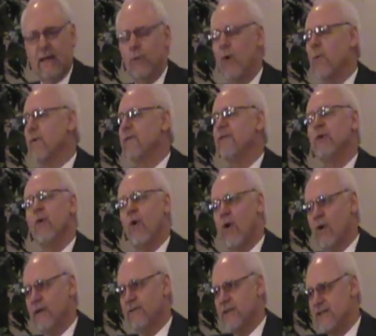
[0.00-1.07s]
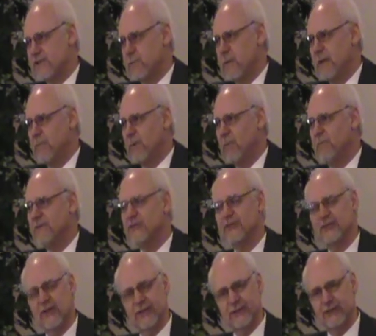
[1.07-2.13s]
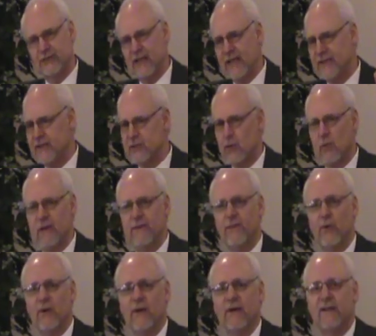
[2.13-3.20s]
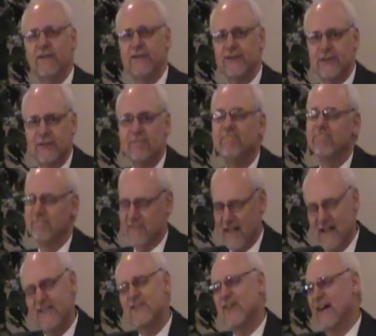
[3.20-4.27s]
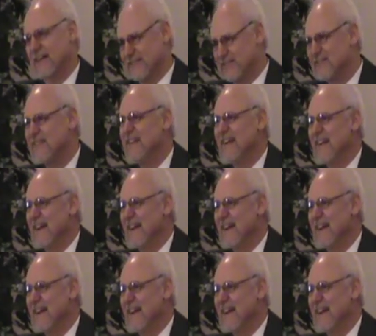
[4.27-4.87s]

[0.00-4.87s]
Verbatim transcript: I won't review all of these people, but just understand the 24 elders that's us.